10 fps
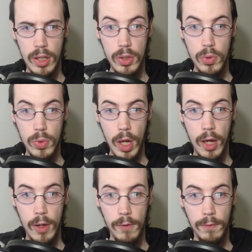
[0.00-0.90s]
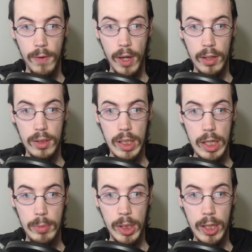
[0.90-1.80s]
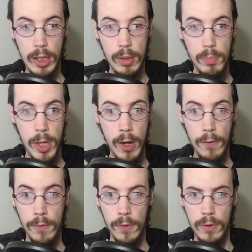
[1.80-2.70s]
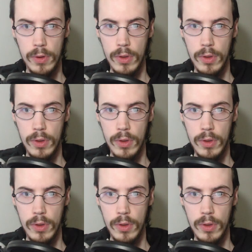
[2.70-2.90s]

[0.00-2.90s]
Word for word: do not affect the Demon King. Be careful.